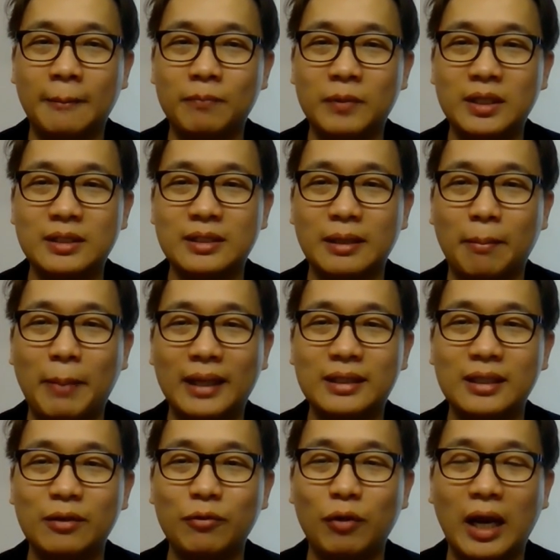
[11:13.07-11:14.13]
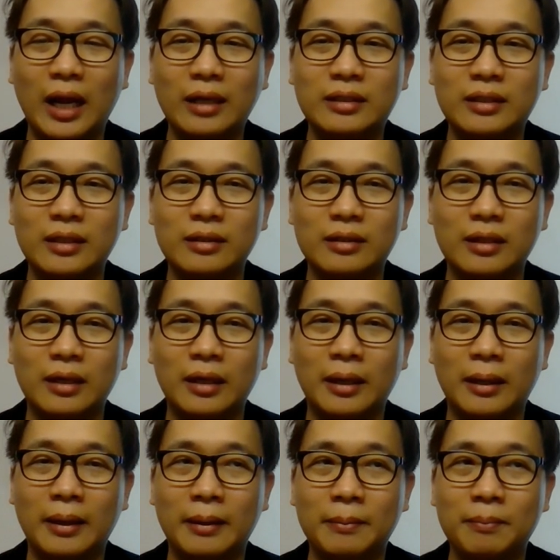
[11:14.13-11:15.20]
this betting related
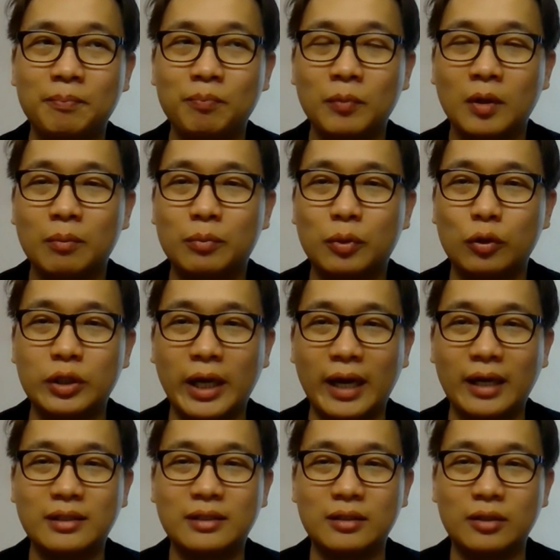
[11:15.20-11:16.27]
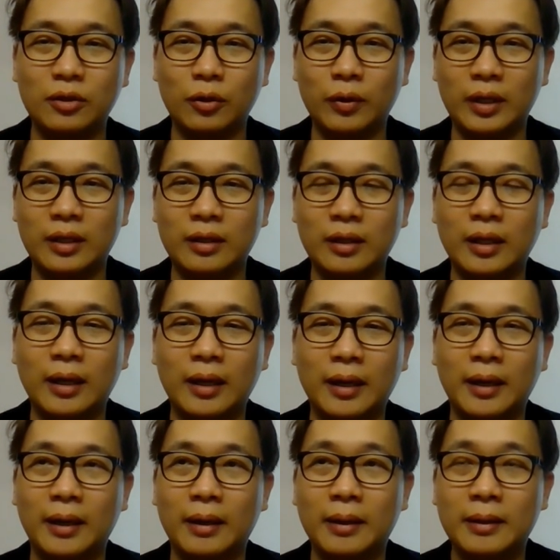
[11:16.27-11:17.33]
projects, you know, in
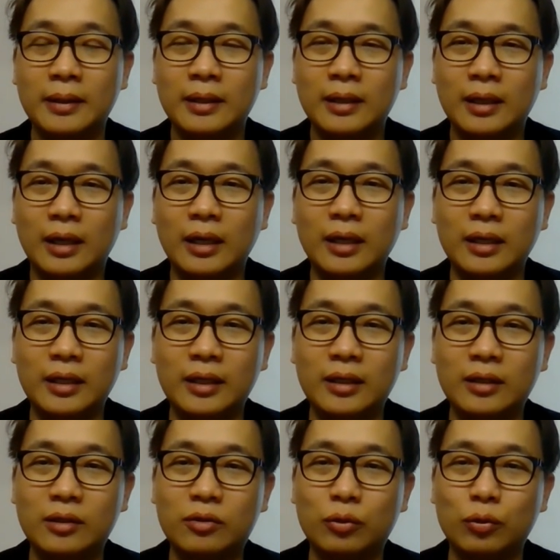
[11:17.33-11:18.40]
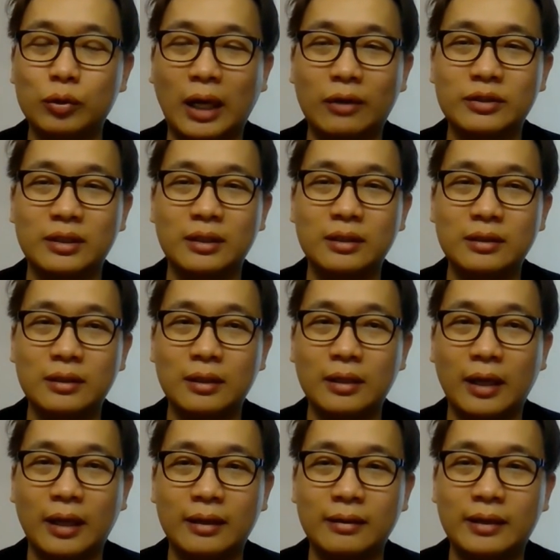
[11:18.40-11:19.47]
the early
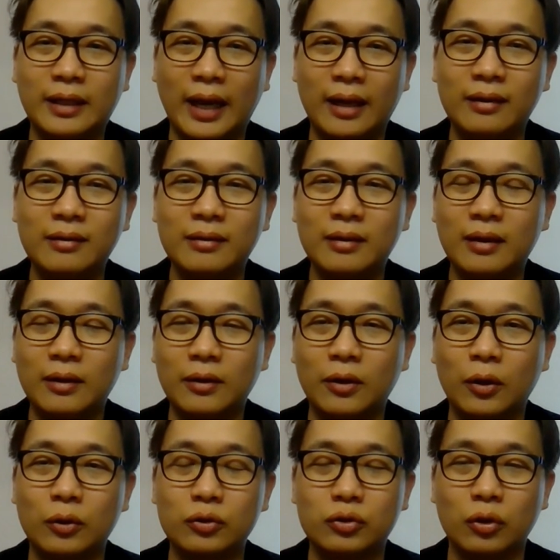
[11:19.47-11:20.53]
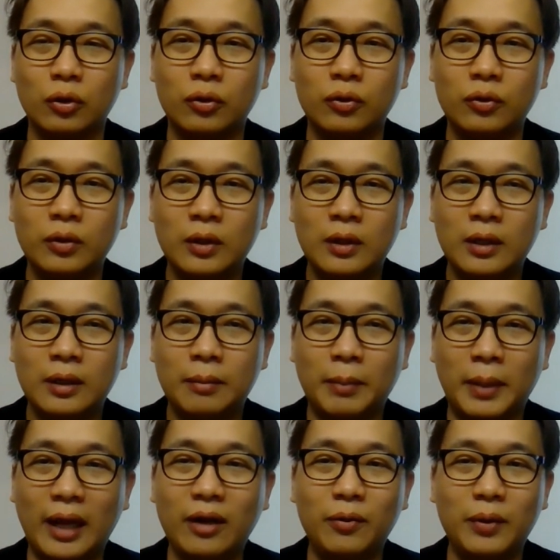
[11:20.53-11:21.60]
2010, you know. So
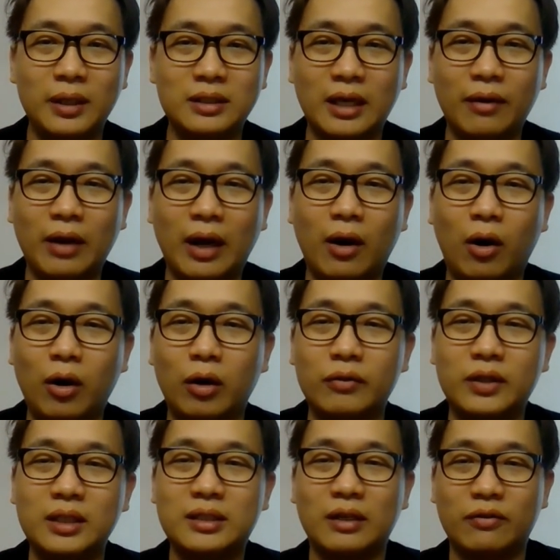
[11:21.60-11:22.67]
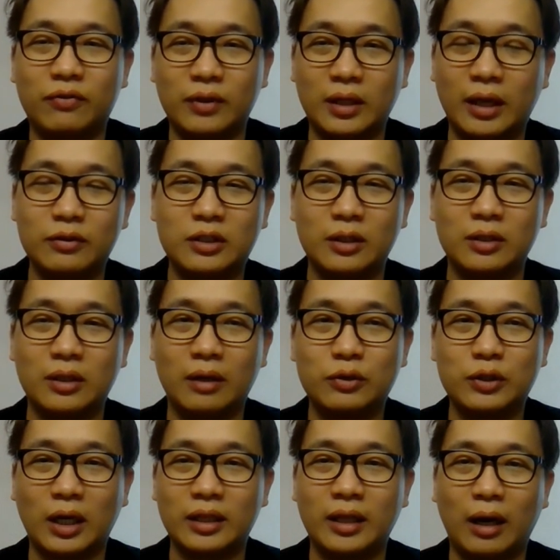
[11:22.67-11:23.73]
but anyways, all of this have
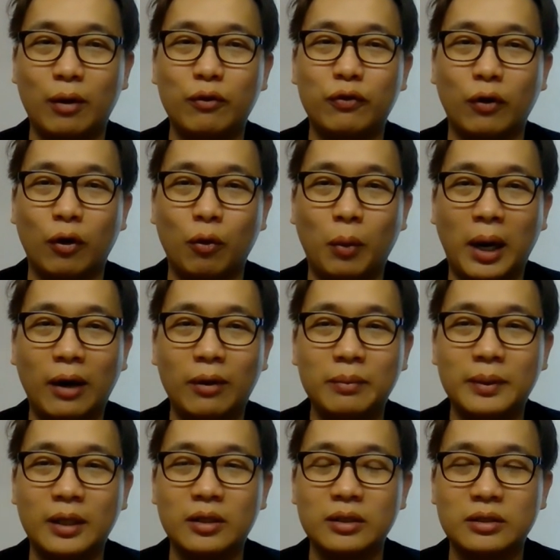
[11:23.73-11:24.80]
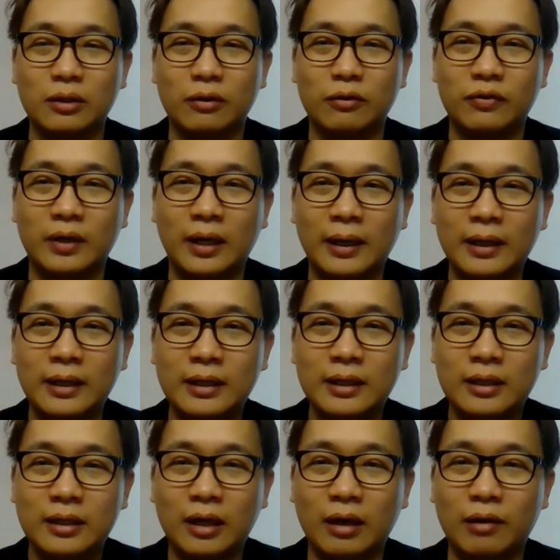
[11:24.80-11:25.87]
shut down for a while because of
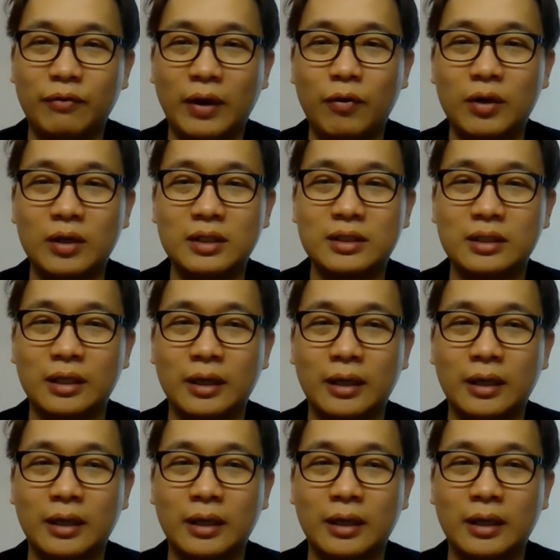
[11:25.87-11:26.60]
various